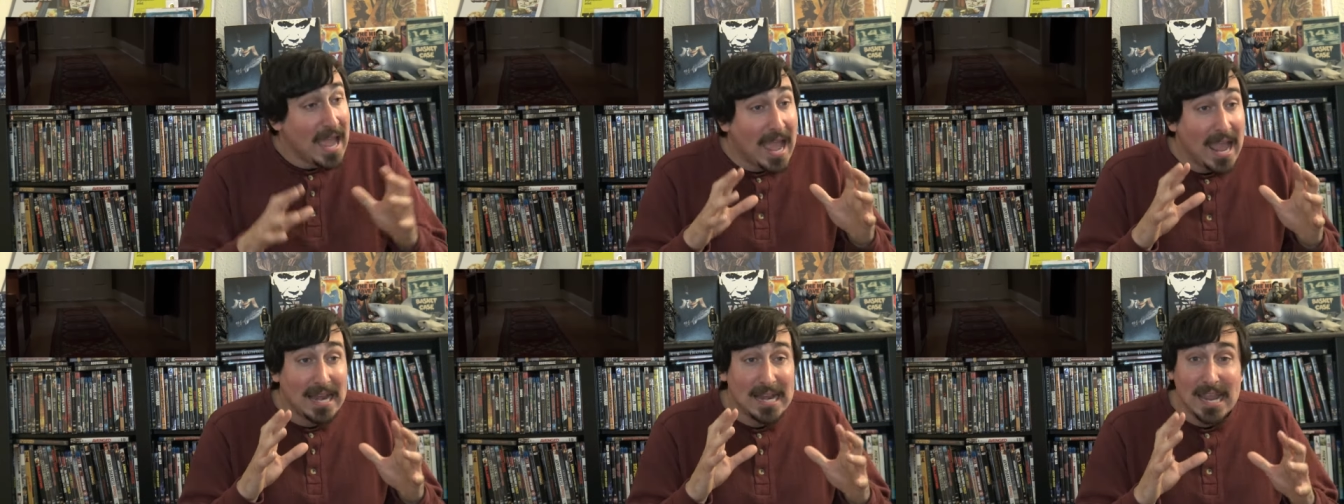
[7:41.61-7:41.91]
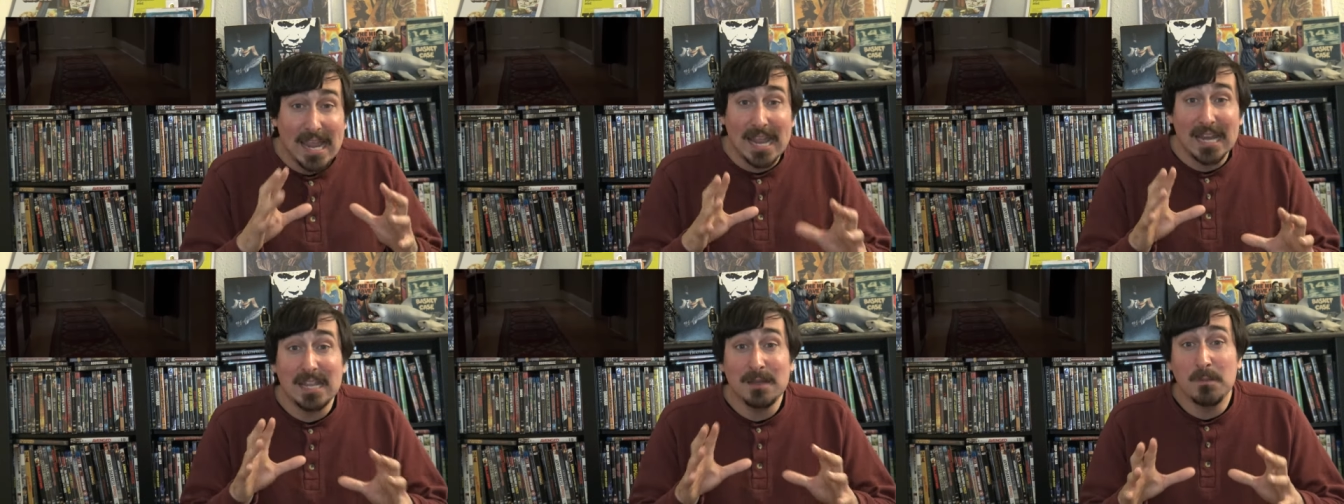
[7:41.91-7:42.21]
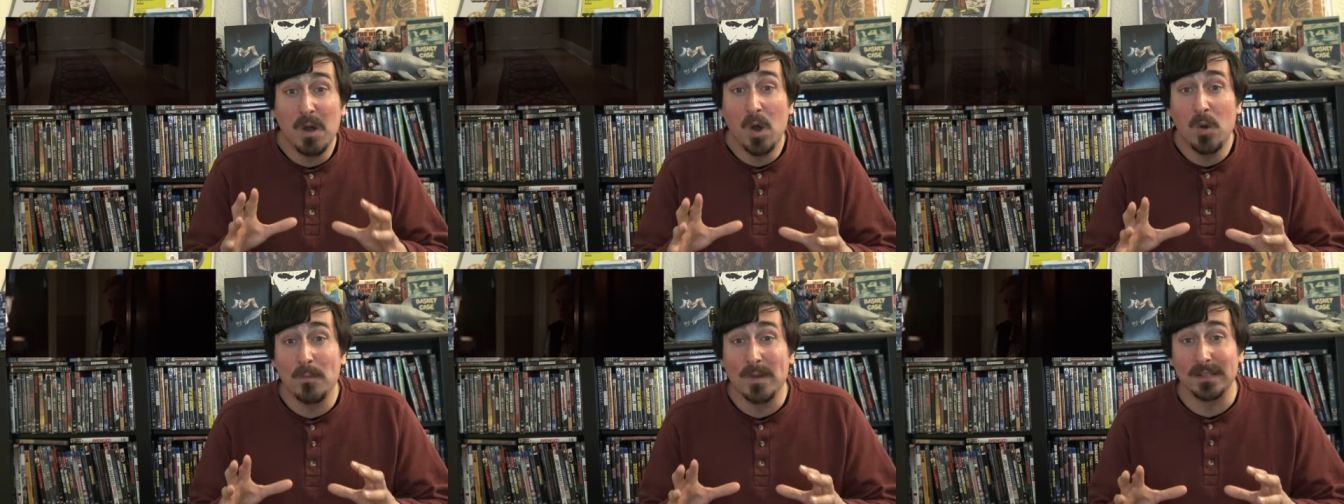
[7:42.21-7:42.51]
At any
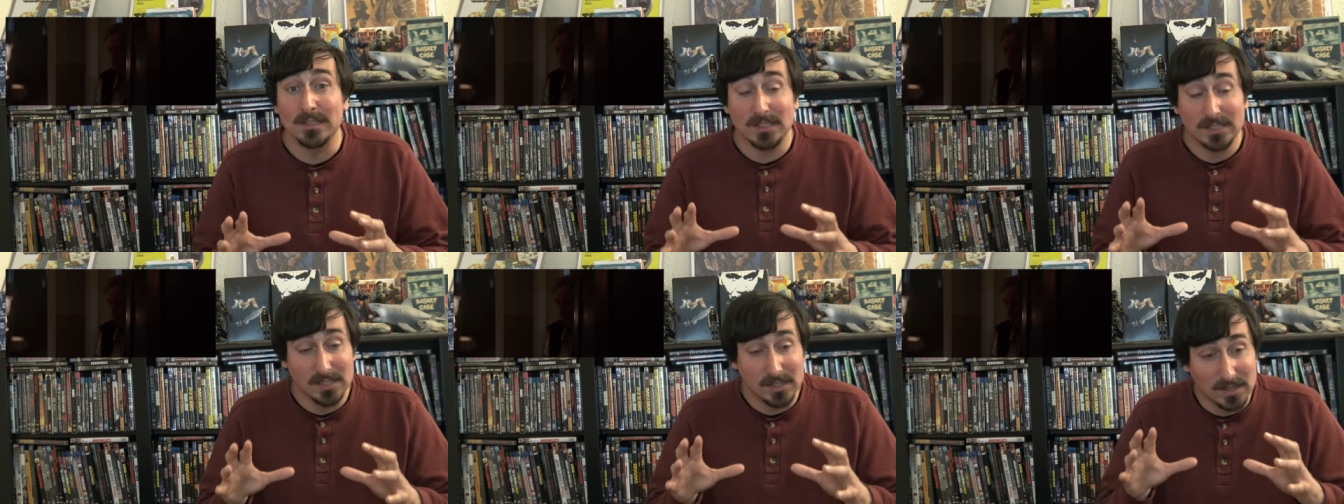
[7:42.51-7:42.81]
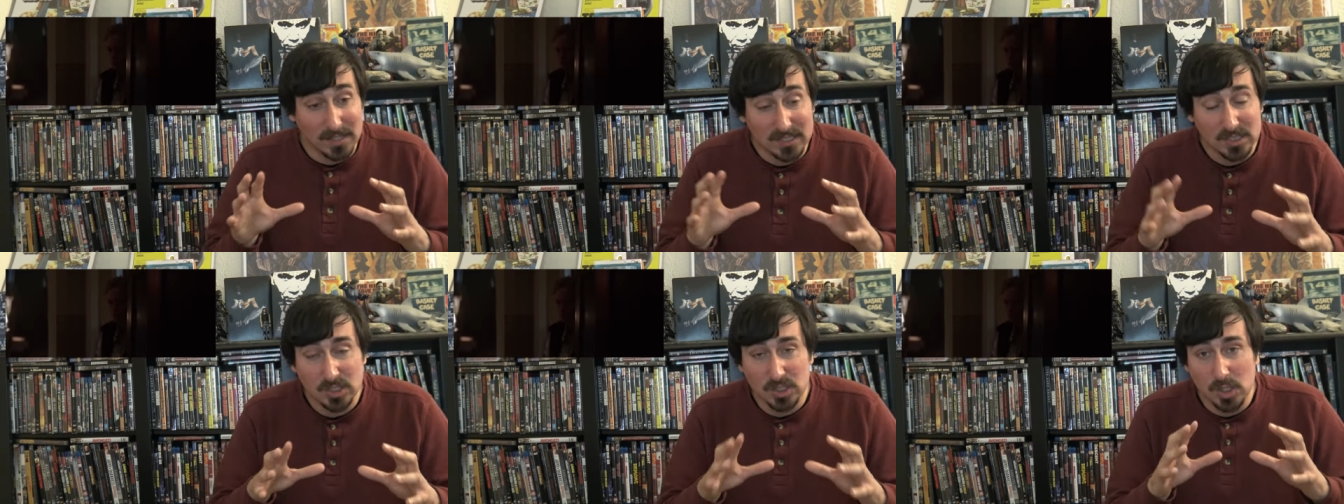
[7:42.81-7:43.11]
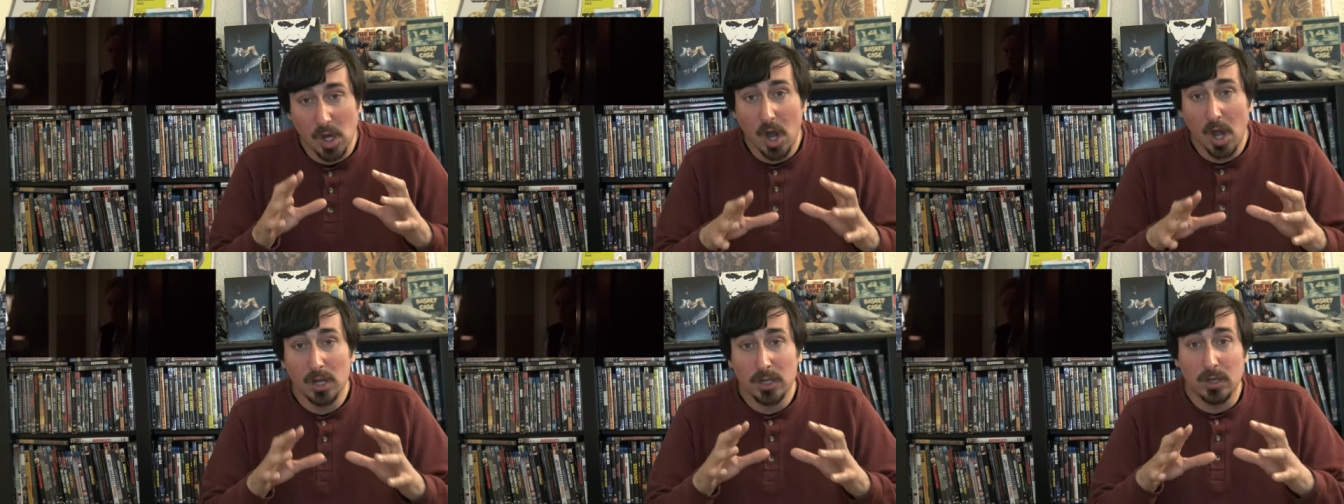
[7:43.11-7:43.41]
moment, this
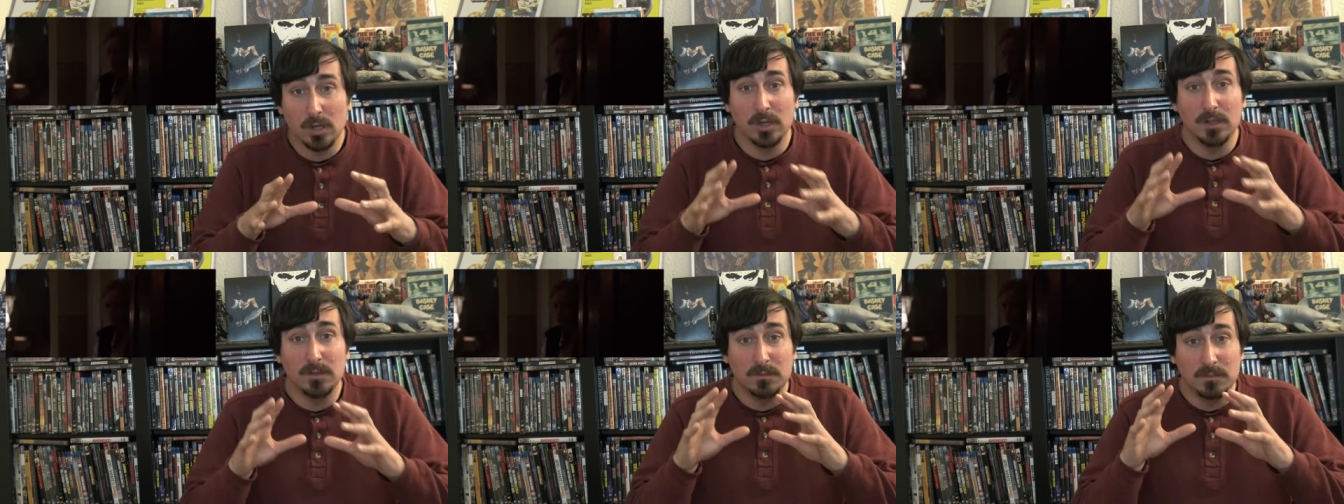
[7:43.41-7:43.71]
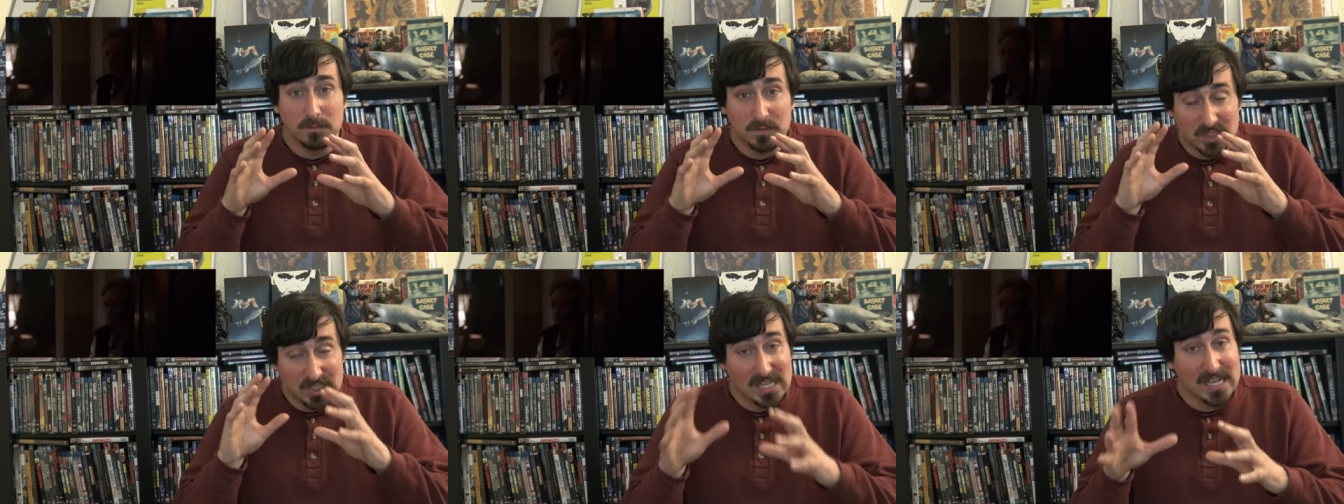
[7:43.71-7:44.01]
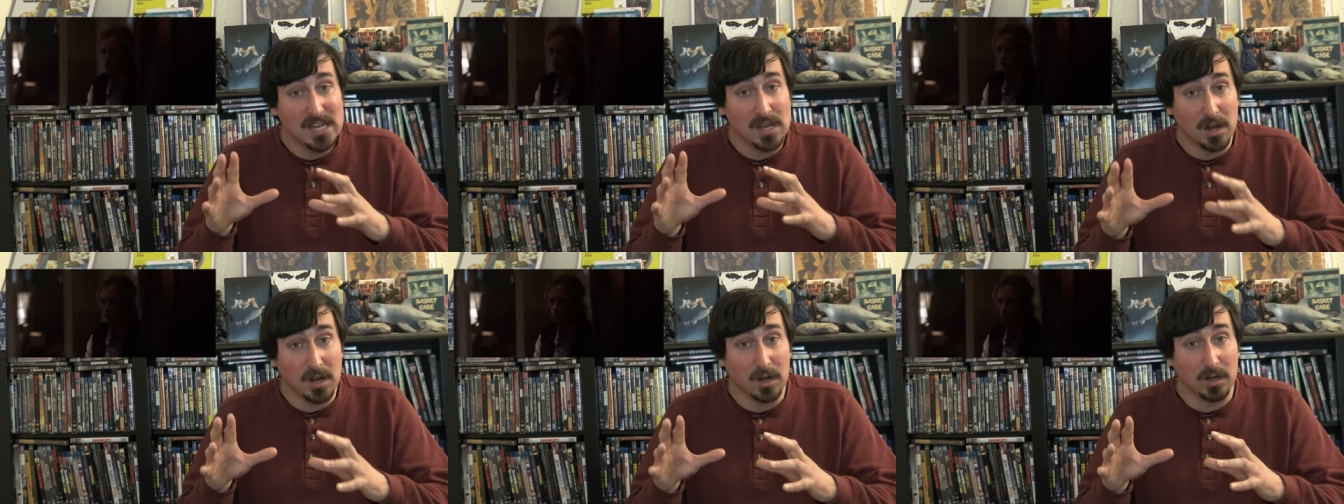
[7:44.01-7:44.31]
dog could
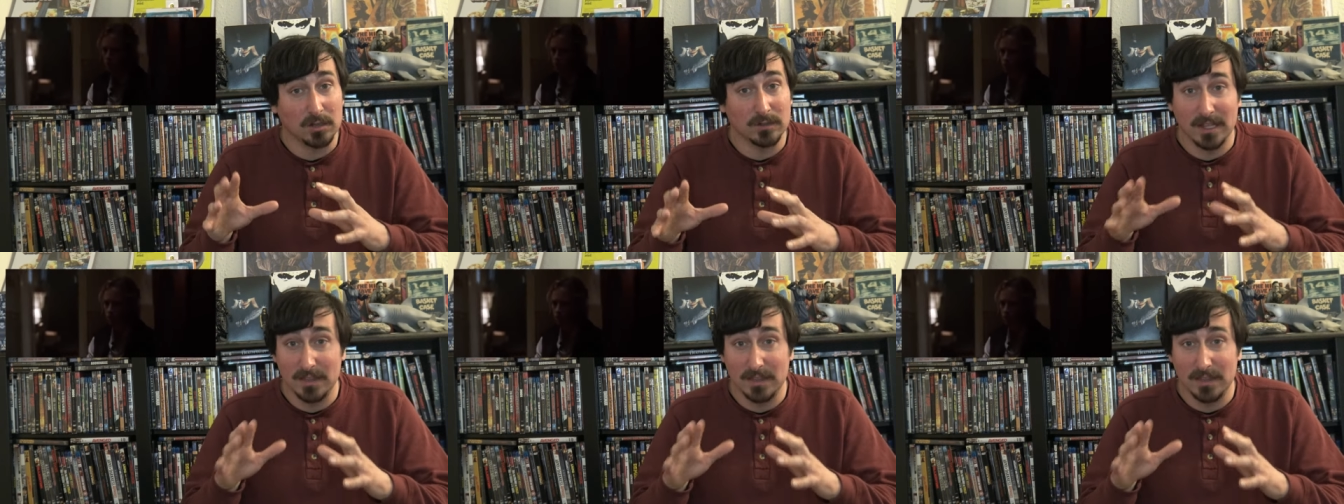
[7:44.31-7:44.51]
see her,